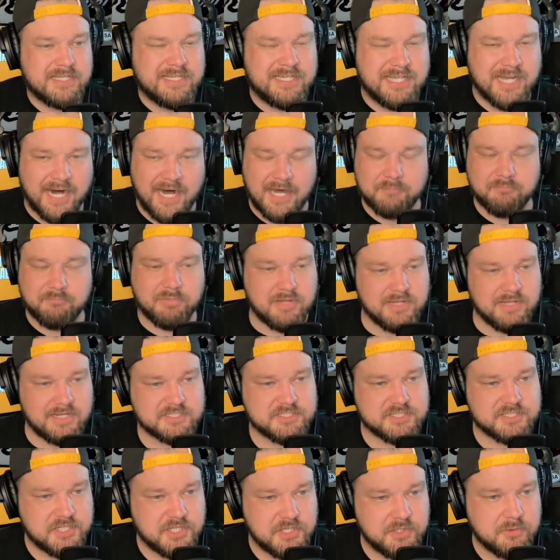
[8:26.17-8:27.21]
God
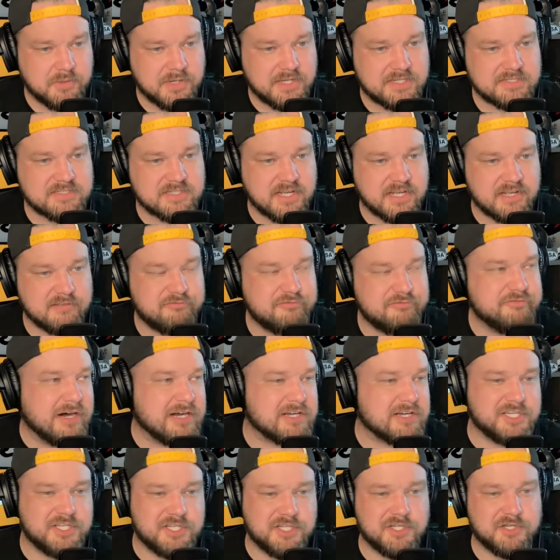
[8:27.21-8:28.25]
bless the USA.
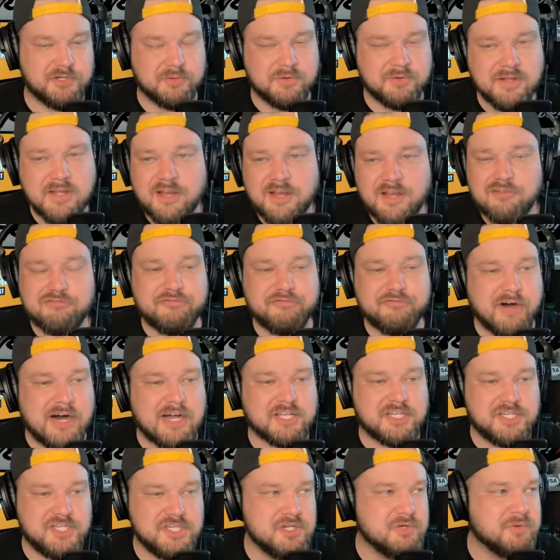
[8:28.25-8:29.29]
Fuck you.
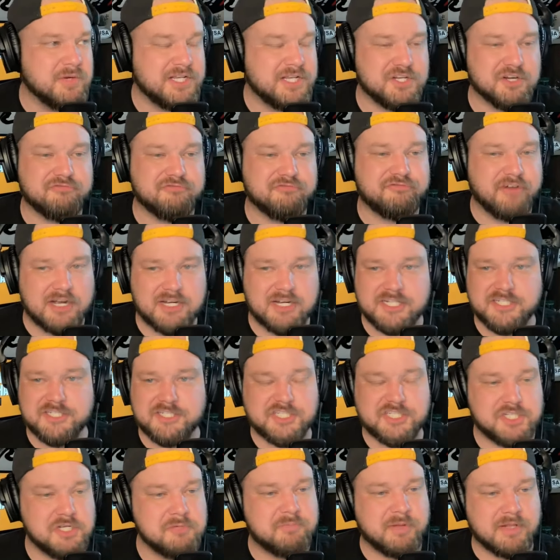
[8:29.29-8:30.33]
Fuck you and your fucking
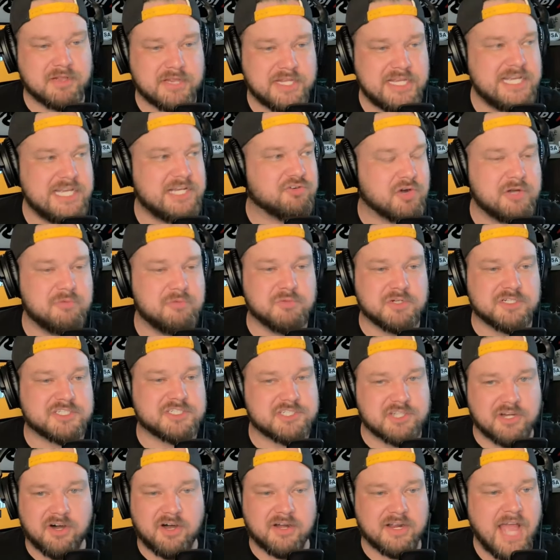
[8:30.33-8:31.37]
stupid Lee Greenwood
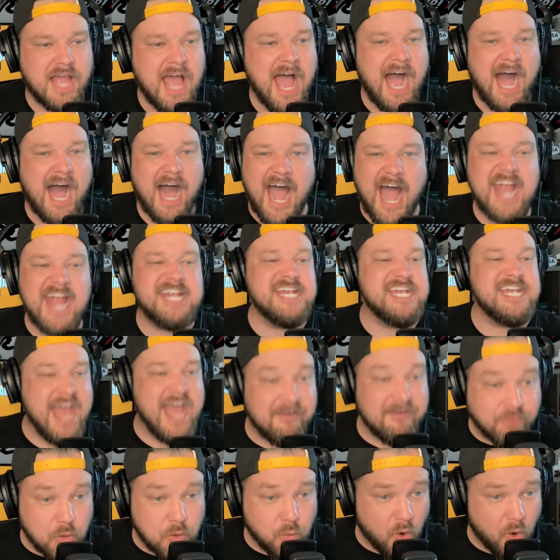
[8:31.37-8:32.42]
song. I
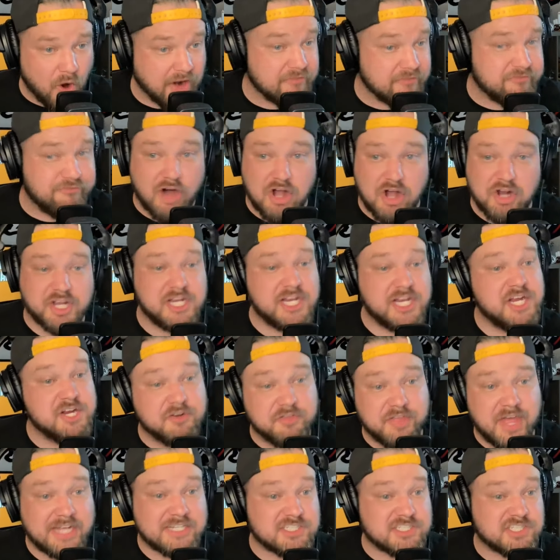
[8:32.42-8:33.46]
never want to fucking
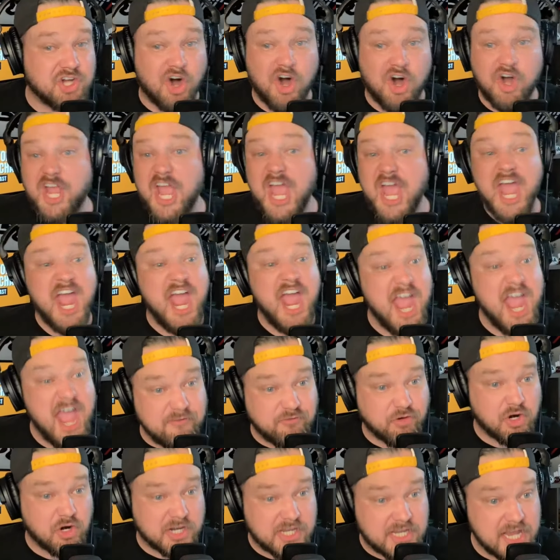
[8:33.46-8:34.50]
hear that song
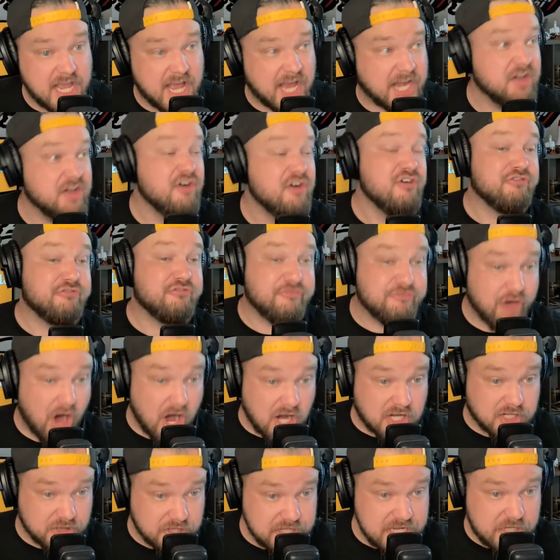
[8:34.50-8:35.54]
ever again.
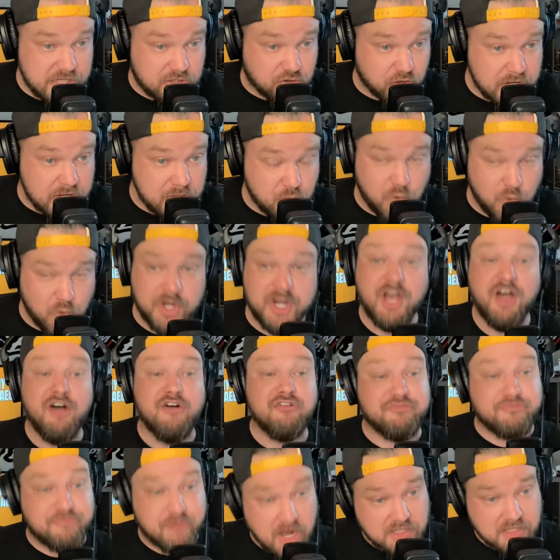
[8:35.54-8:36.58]
Fuck Lee Greenwood.
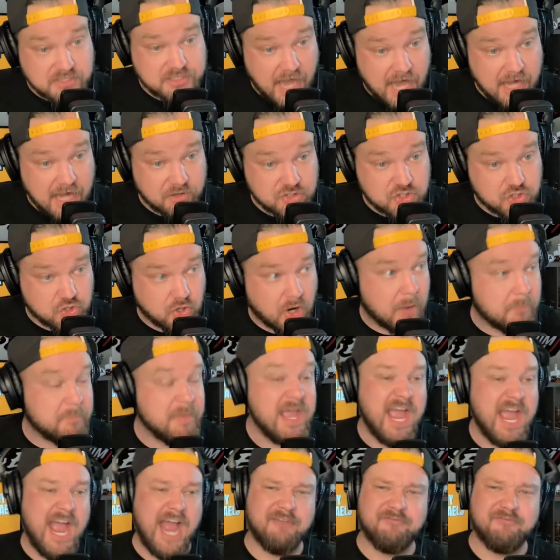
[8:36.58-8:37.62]
Fuck Donald Trump.
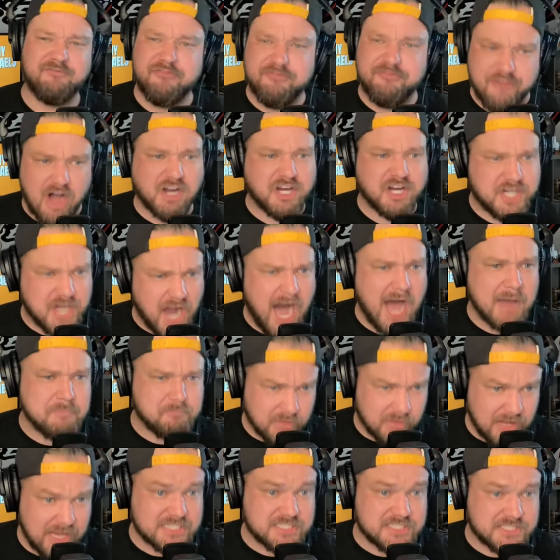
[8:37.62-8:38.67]
And fuck God
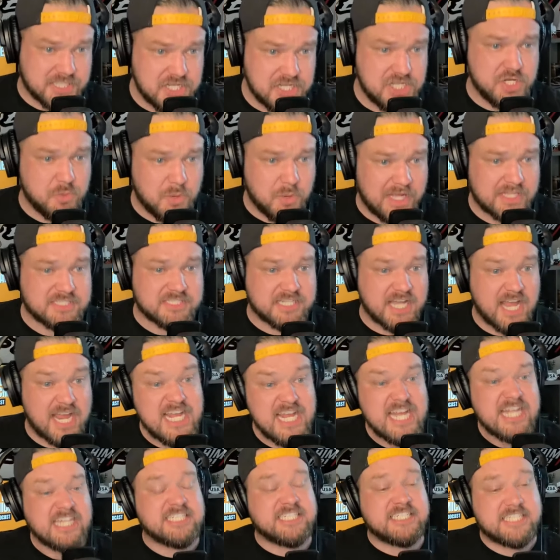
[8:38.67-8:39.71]
bless the USA.
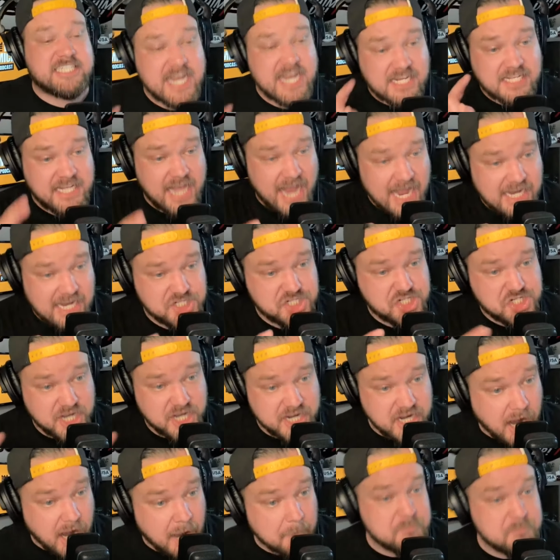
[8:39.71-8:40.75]
Stick that
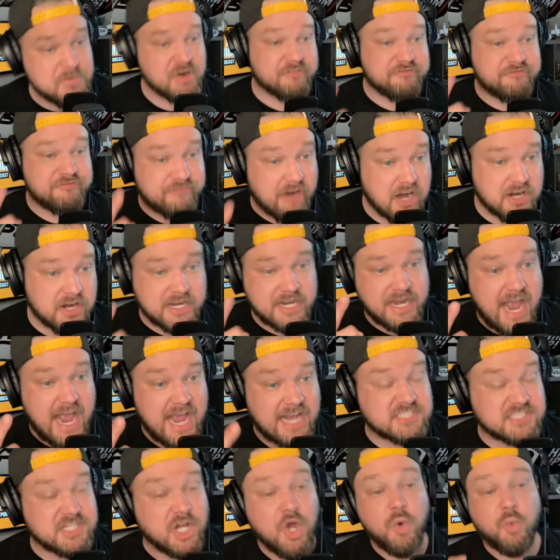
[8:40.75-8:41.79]
shit up your fucking
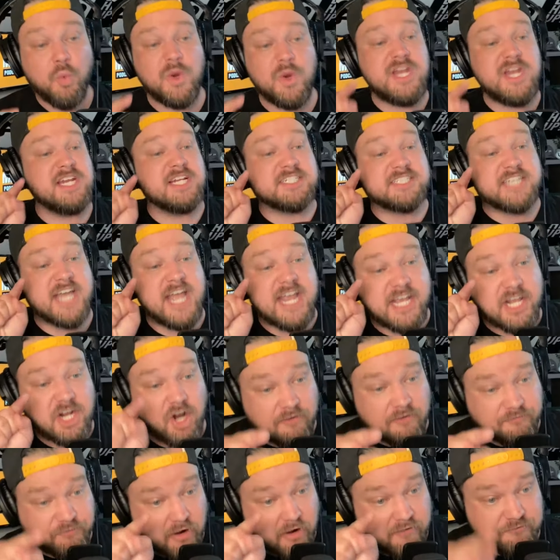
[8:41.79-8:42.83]
ass. We need to take it
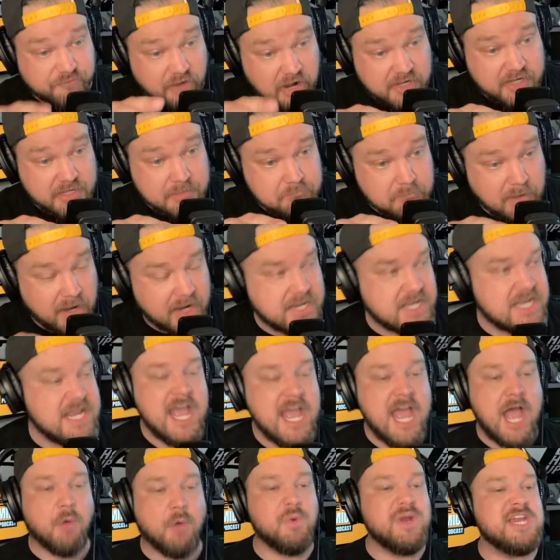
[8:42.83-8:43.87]
off our fucking money.
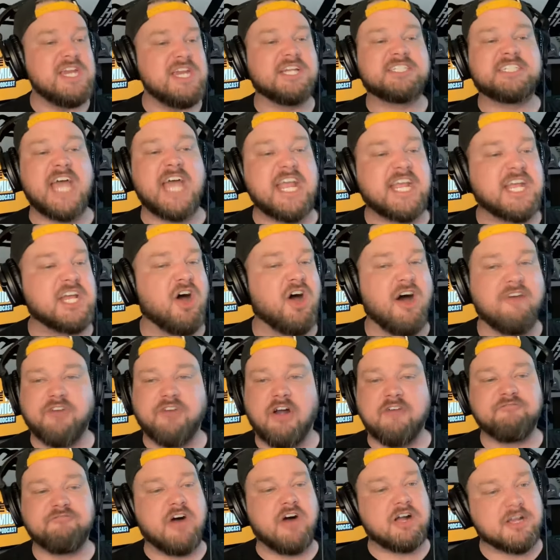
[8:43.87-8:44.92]
And we need to take it off
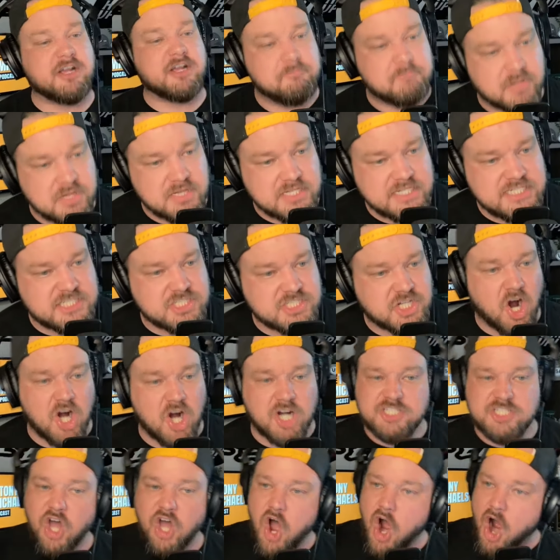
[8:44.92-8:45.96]
our fucking police
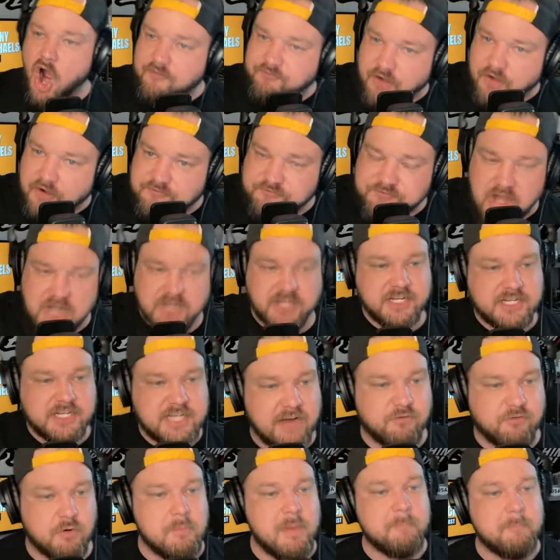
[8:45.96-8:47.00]
cars. Off our fucking
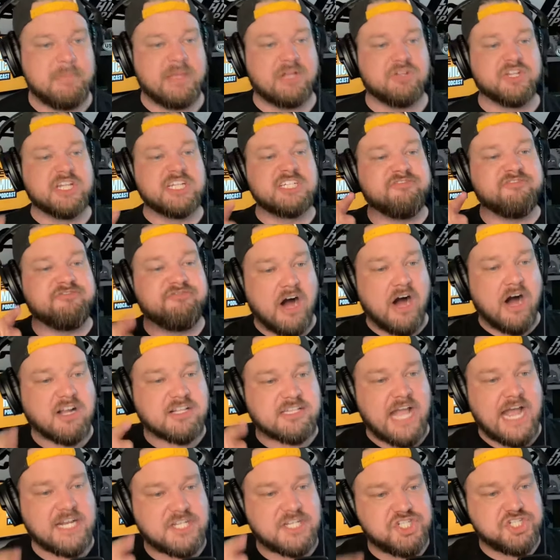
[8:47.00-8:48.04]
government buildings. Fuck
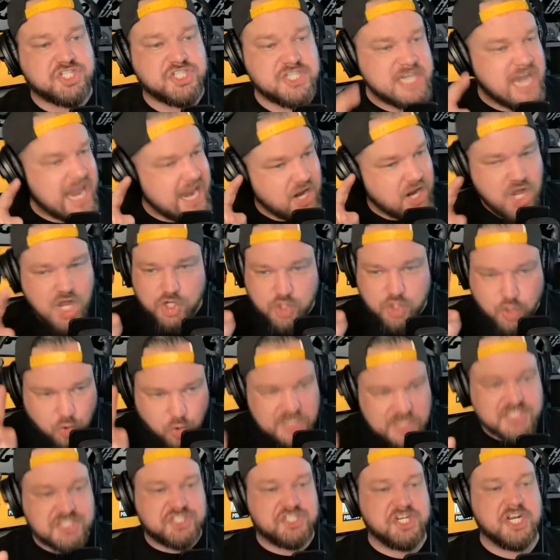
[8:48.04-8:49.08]
that
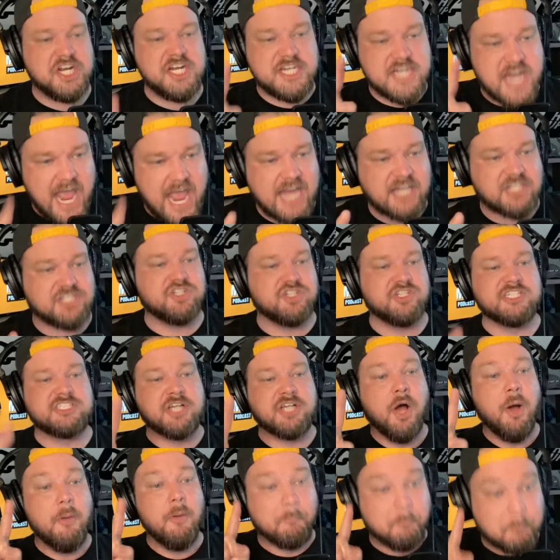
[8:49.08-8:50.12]
Christian
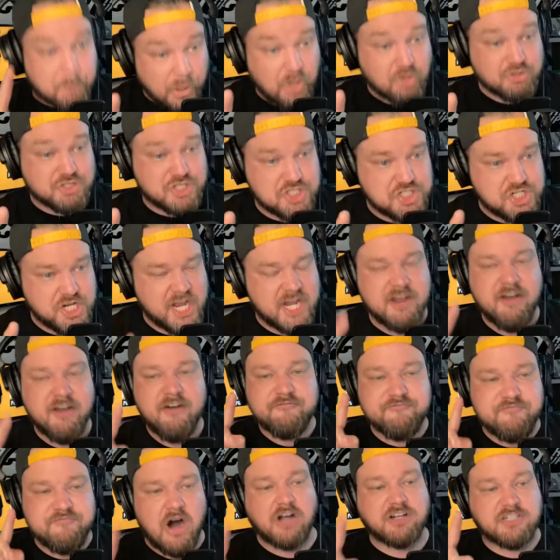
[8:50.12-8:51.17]
nationalist bullshit.
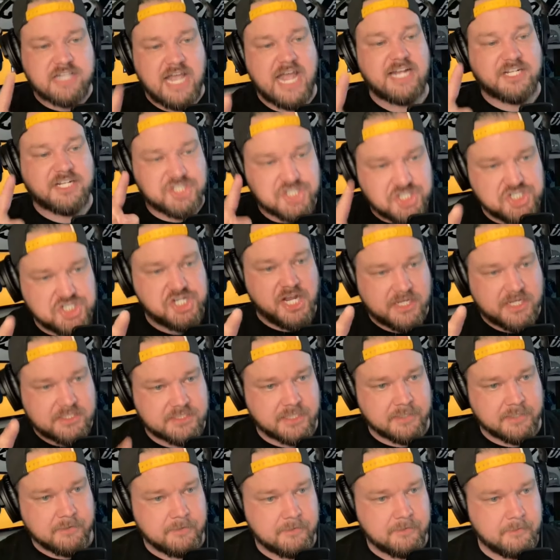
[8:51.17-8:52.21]
Fuck that
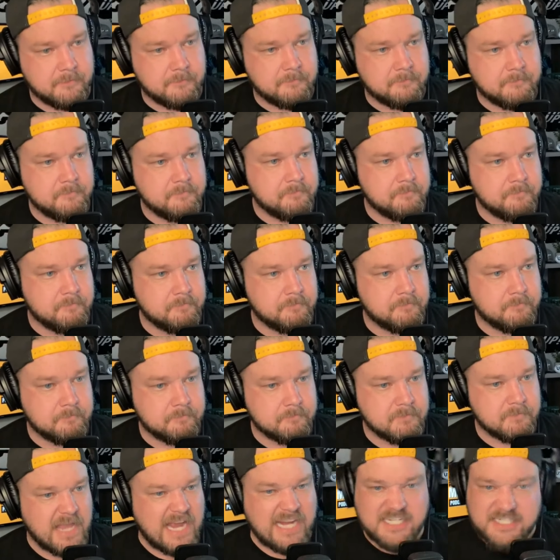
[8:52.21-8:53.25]
shit.
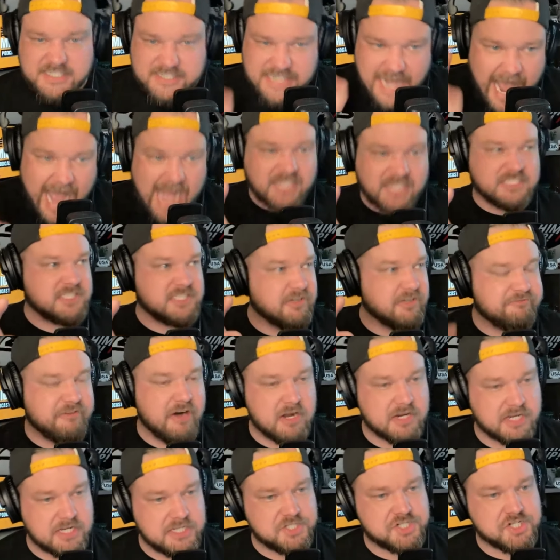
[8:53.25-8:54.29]
And tax the
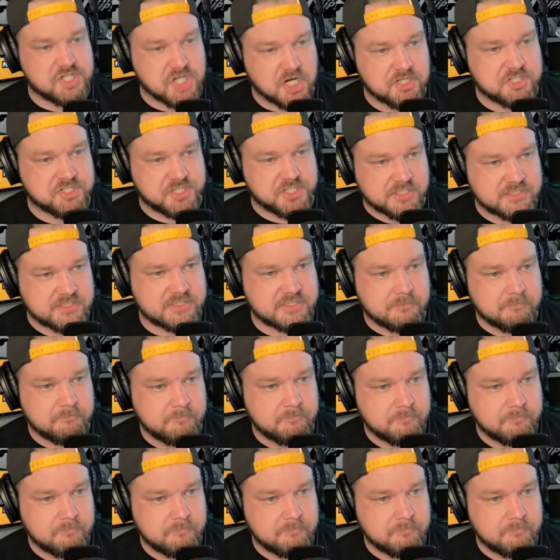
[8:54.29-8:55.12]
fucking churches.